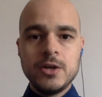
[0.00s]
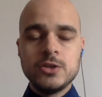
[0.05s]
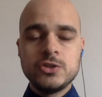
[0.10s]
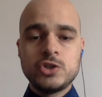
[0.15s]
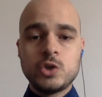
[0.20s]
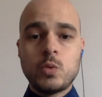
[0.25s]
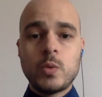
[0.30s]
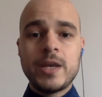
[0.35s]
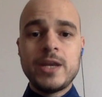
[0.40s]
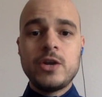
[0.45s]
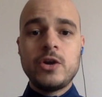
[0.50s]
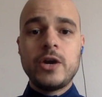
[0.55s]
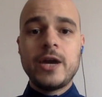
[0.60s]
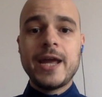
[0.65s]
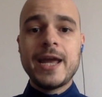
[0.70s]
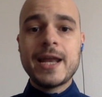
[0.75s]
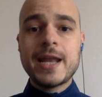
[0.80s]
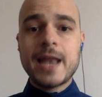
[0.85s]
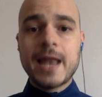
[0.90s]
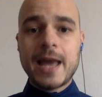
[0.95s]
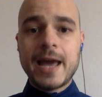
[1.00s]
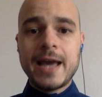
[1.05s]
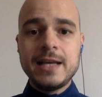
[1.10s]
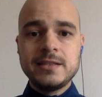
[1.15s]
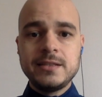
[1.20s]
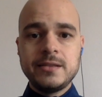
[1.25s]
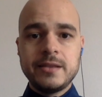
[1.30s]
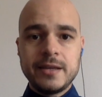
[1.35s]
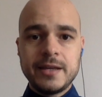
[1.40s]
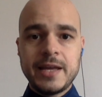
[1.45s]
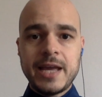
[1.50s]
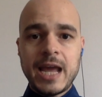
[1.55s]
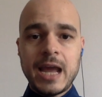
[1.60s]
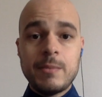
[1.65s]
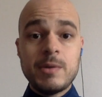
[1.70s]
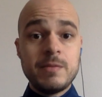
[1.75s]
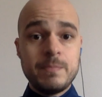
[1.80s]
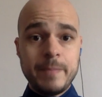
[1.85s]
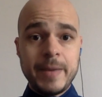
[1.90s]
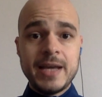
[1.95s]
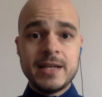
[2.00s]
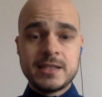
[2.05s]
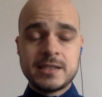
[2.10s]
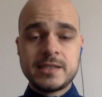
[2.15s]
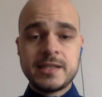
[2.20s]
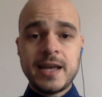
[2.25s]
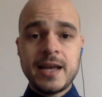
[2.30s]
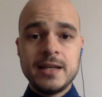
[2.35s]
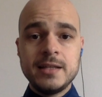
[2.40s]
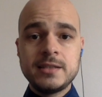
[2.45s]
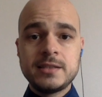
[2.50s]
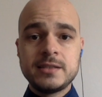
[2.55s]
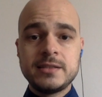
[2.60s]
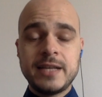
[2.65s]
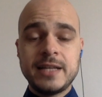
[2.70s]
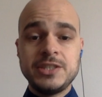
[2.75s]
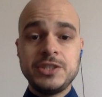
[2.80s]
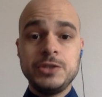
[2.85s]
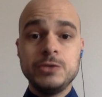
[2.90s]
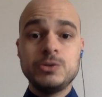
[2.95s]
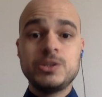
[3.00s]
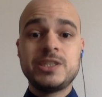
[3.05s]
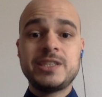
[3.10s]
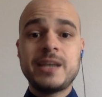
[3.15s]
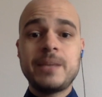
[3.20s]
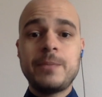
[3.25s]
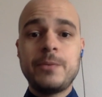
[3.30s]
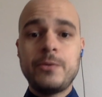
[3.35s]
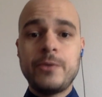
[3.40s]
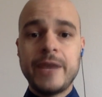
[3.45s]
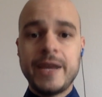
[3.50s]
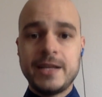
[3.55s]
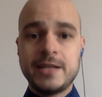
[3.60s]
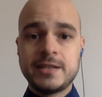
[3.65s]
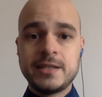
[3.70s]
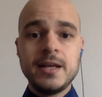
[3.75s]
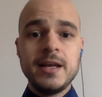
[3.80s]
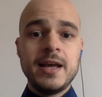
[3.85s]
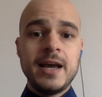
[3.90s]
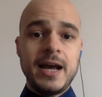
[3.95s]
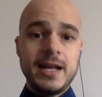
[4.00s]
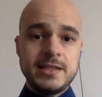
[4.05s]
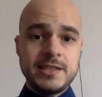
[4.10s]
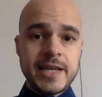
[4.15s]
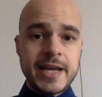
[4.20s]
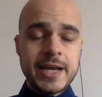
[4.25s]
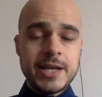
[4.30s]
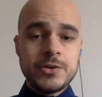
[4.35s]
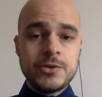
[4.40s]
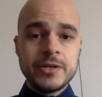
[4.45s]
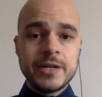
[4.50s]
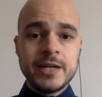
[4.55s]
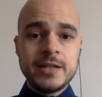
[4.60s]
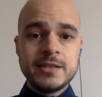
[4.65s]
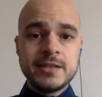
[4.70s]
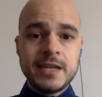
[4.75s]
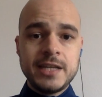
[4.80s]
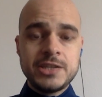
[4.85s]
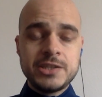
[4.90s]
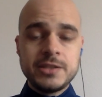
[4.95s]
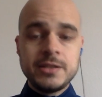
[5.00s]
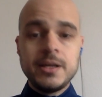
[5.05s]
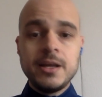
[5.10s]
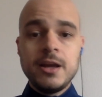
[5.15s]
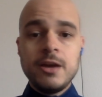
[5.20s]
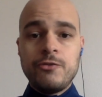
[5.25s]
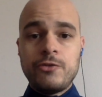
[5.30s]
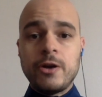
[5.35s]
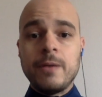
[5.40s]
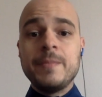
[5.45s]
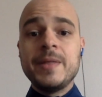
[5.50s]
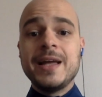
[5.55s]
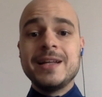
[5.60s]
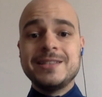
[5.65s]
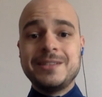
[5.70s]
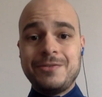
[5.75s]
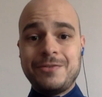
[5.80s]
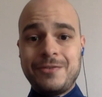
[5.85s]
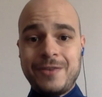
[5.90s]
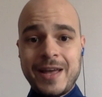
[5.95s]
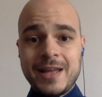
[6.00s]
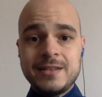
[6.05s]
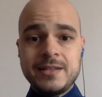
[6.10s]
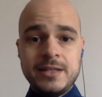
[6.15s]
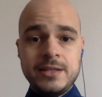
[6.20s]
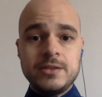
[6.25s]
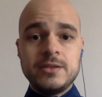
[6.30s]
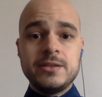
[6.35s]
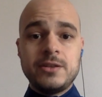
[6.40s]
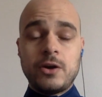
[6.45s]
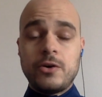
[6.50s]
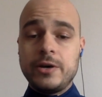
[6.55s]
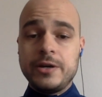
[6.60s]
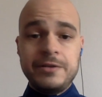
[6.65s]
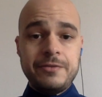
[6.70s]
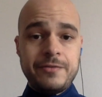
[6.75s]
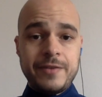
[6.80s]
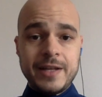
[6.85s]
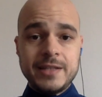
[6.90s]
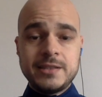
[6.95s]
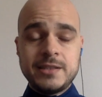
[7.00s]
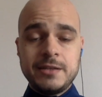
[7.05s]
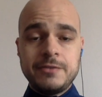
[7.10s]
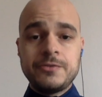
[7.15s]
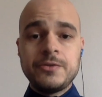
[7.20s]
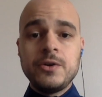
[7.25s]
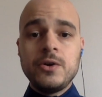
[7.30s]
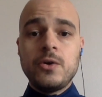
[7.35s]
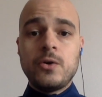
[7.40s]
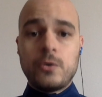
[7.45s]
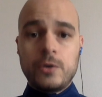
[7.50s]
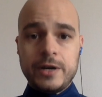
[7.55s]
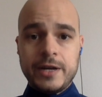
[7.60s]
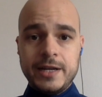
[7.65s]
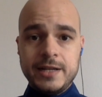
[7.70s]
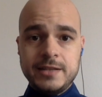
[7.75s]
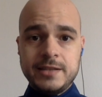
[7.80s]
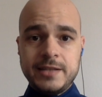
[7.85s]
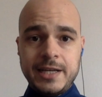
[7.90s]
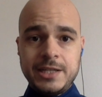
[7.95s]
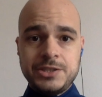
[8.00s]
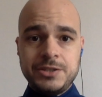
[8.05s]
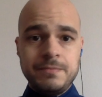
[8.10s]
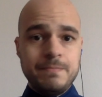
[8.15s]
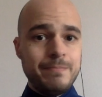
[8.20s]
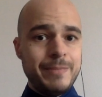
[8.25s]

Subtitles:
So when you're analyzing the game, it makes sense that you separate attacking organization from defending or defensive organization.